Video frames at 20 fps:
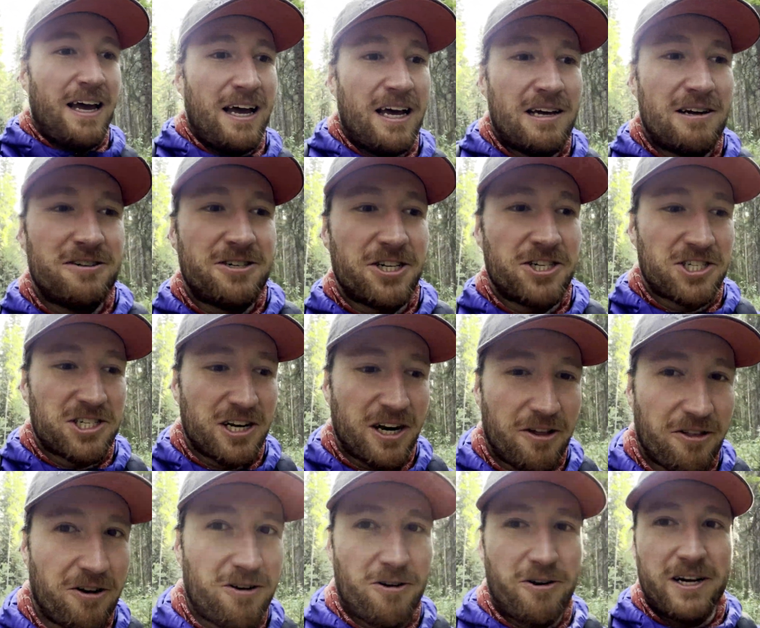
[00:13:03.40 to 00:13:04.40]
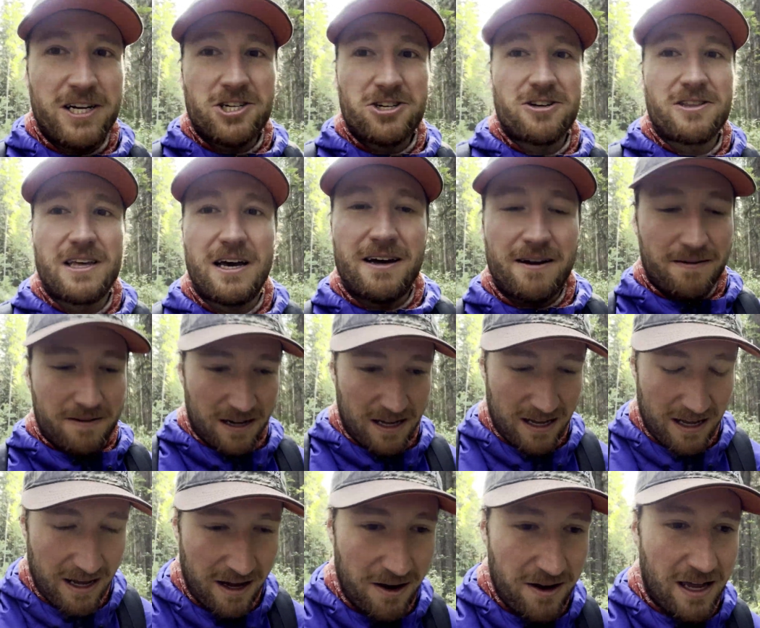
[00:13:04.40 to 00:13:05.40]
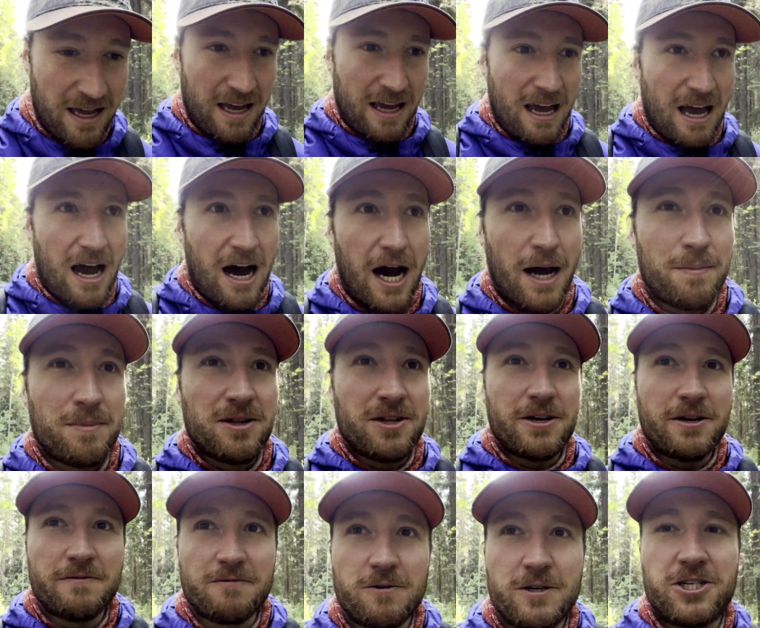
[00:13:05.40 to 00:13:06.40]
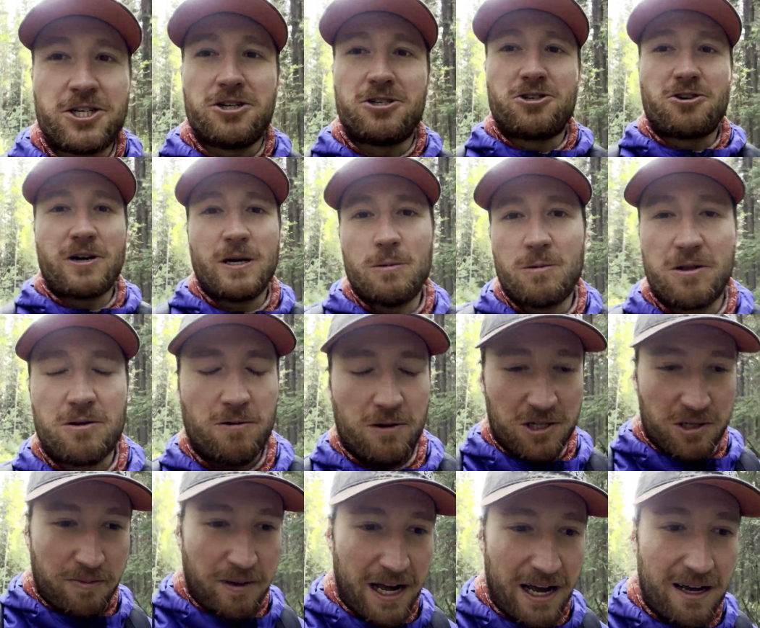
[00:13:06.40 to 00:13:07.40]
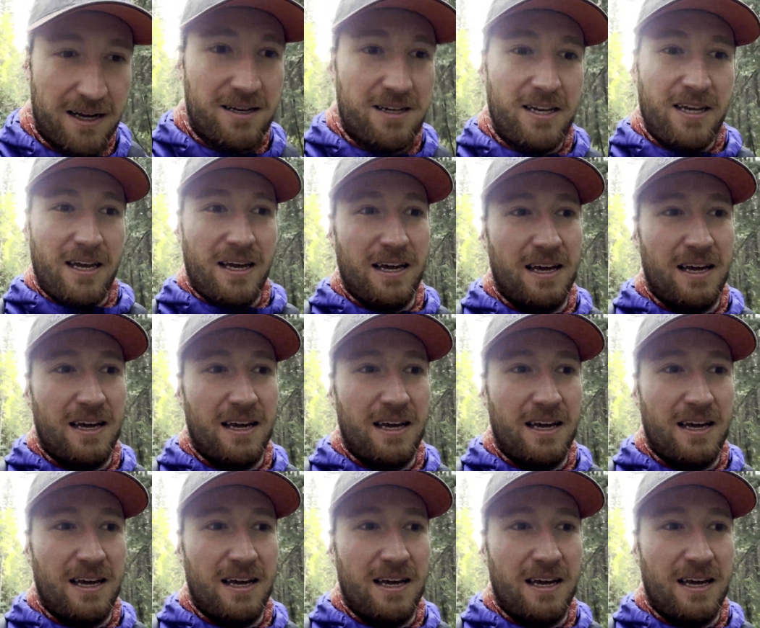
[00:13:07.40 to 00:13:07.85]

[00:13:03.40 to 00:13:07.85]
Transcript: They're just another creature that I believe we should treat with respect.